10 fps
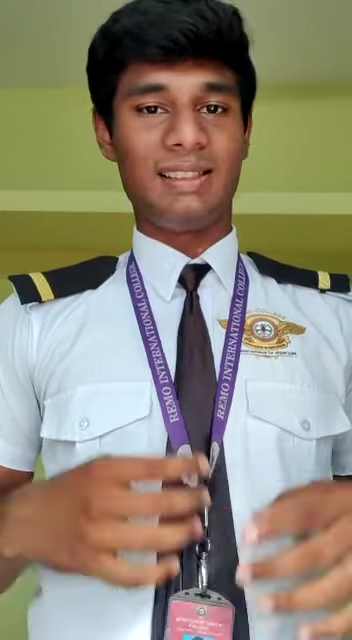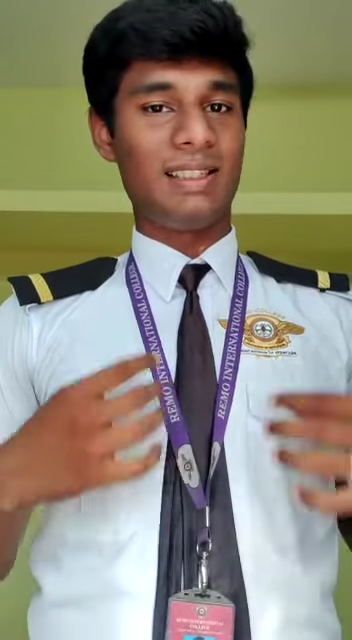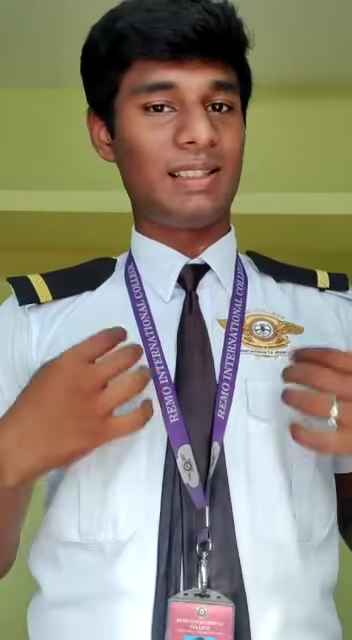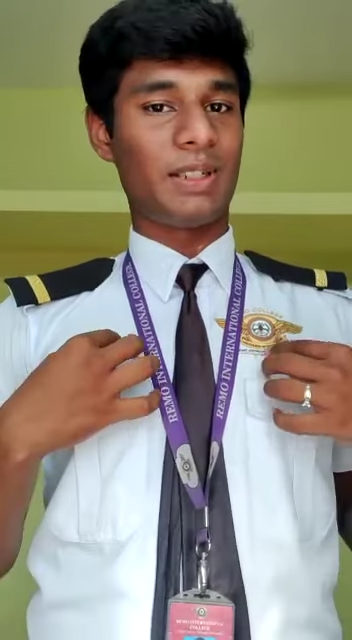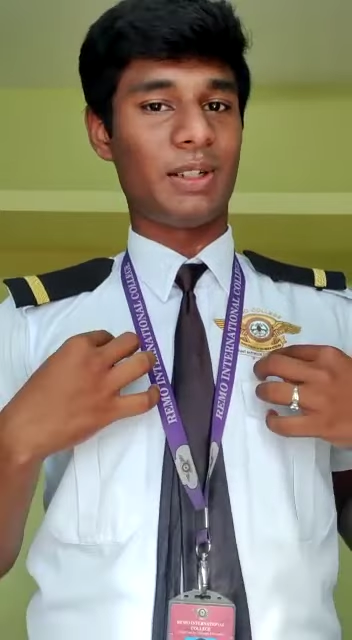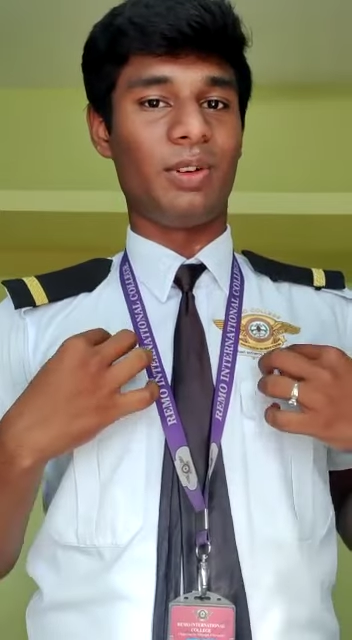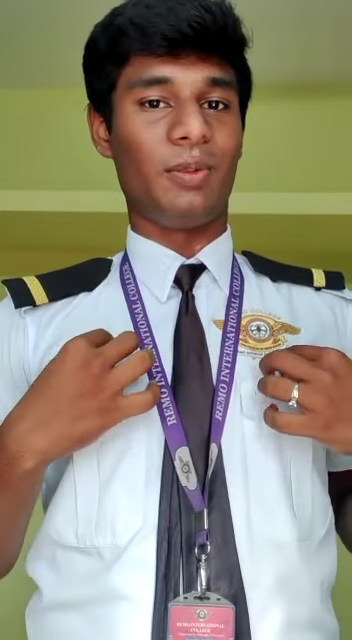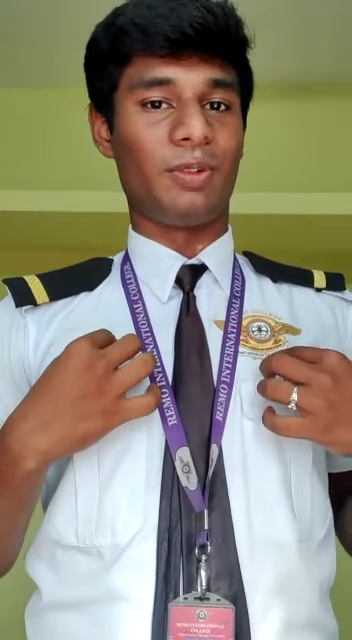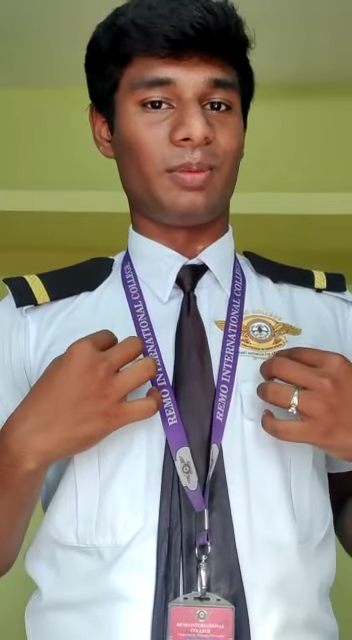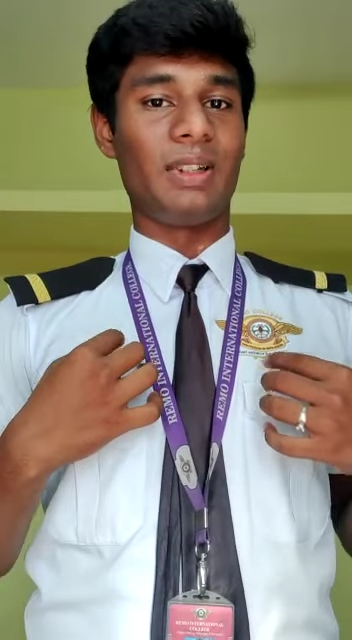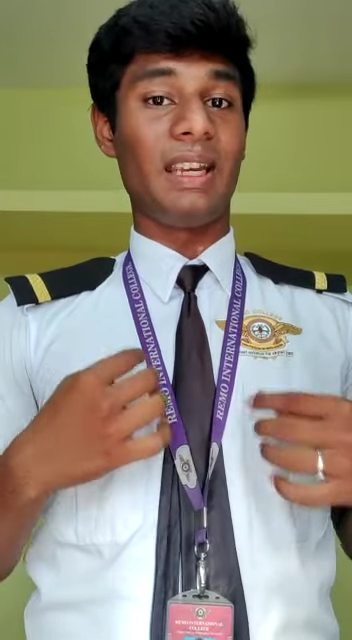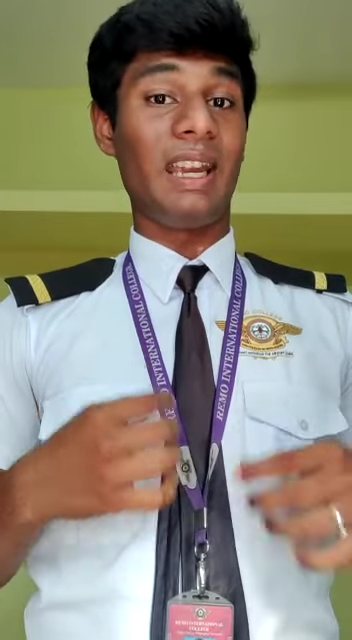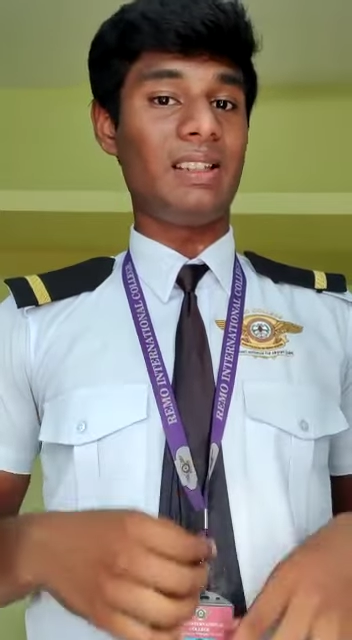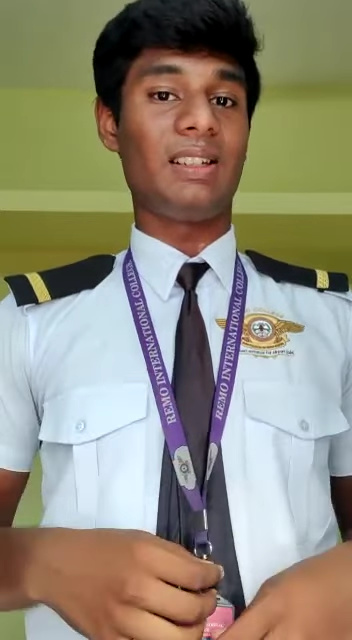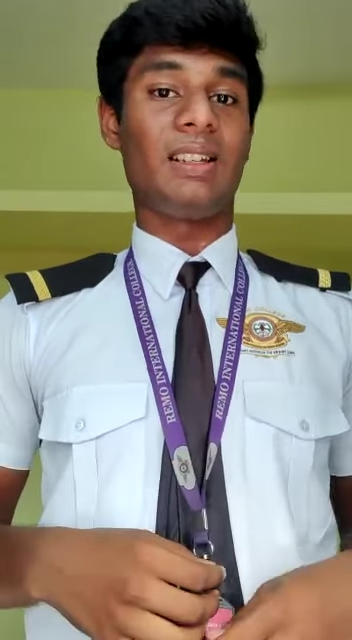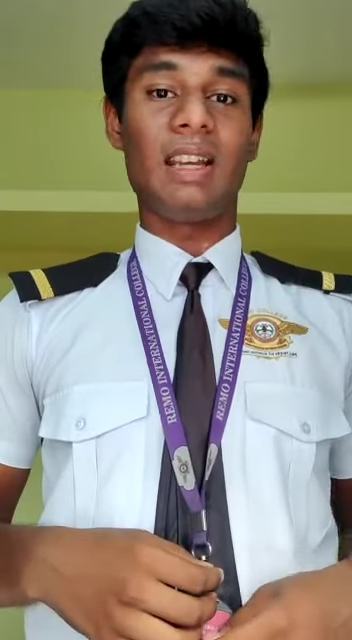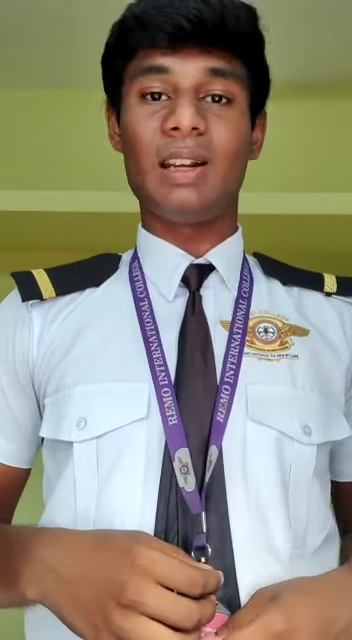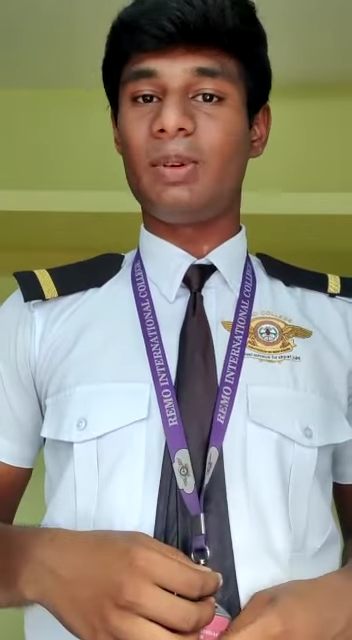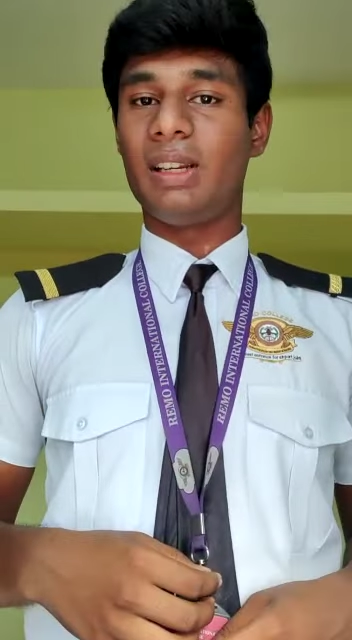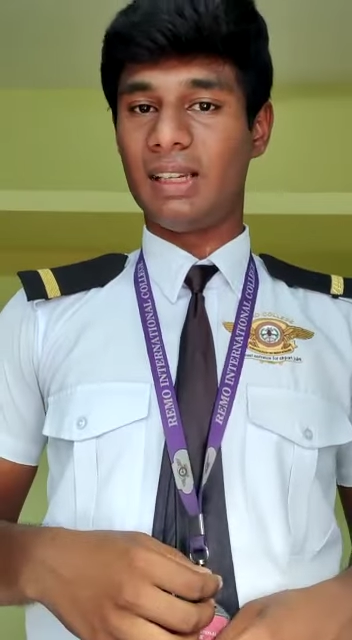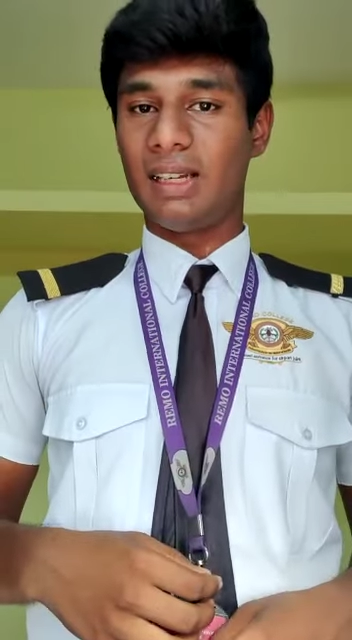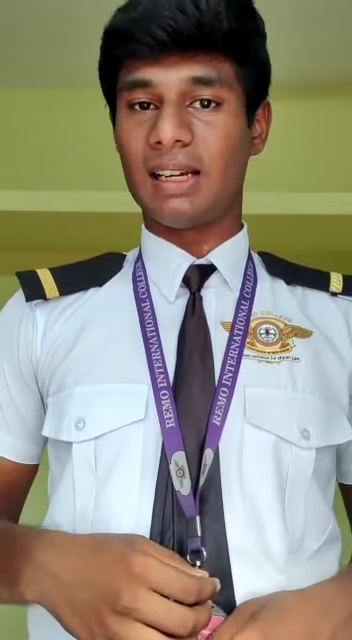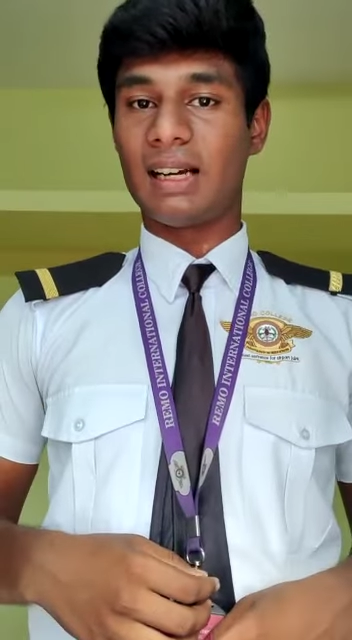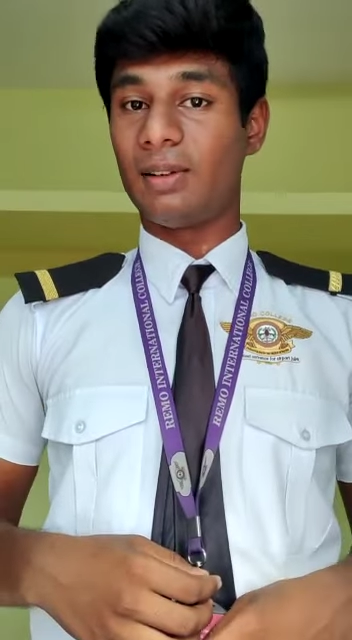This is my uniform. Each and every day,